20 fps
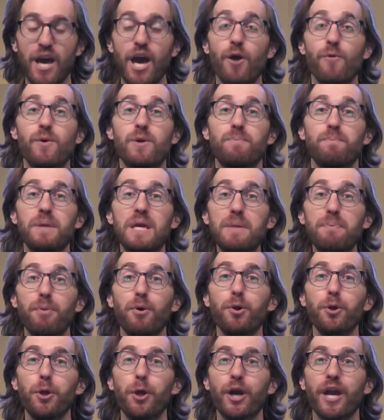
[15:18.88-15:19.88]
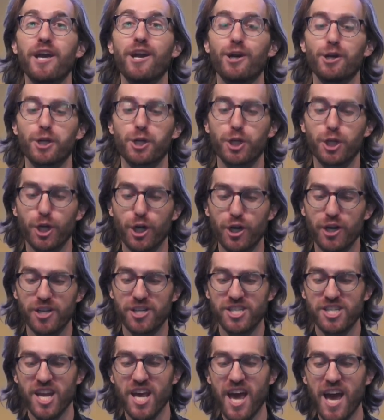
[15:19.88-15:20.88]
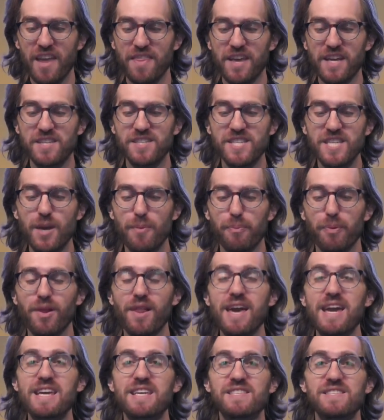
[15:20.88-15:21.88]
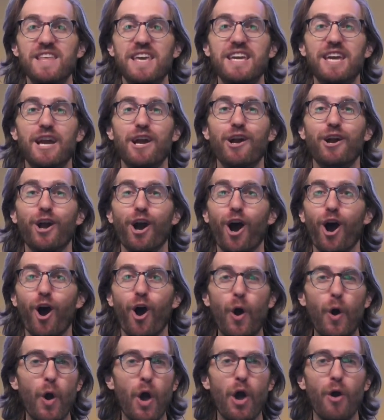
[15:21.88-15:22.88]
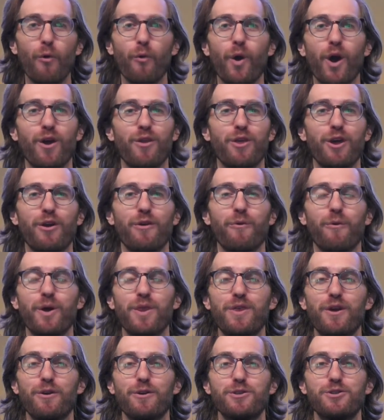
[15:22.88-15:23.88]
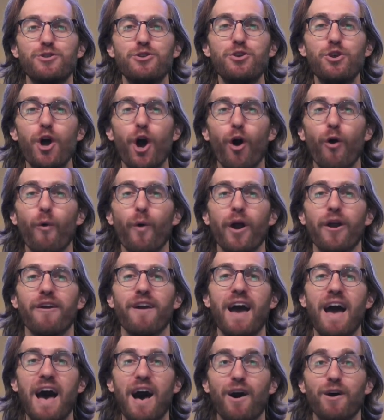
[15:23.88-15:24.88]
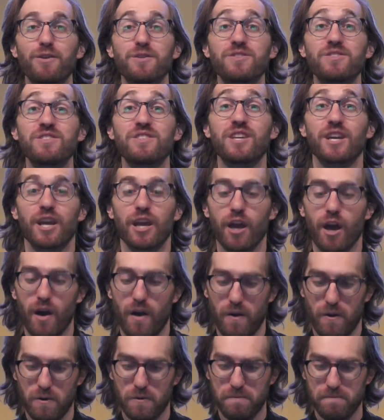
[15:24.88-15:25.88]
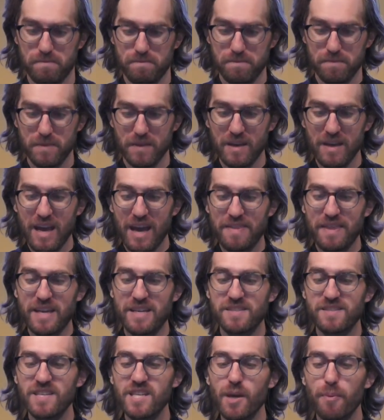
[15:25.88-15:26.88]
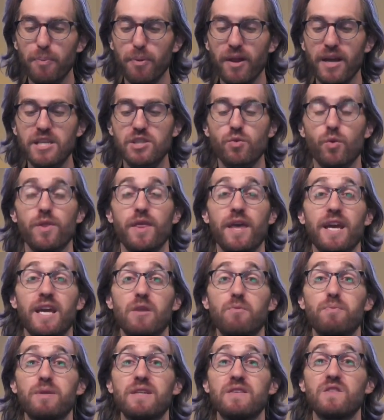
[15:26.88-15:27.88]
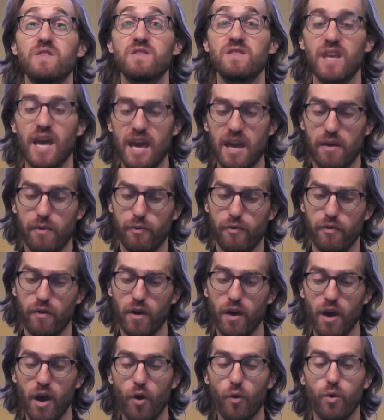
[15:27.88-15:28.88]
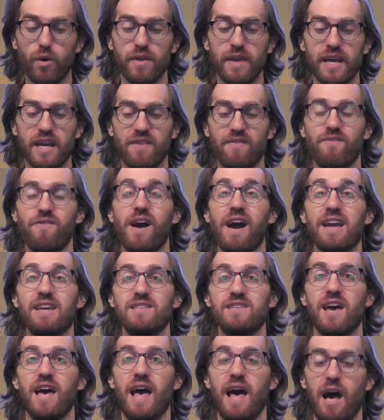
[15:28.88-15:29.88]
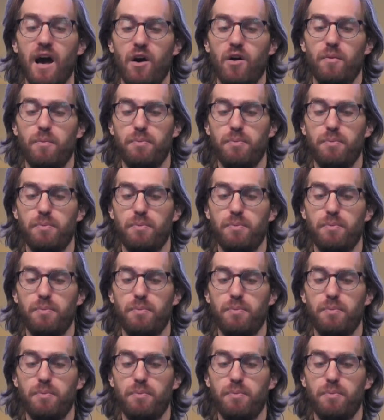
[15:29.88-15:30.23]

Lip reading: When people look at our church, they see a place they can go when there is nowhere else to go. They see a place where they can be safe, where they can find help.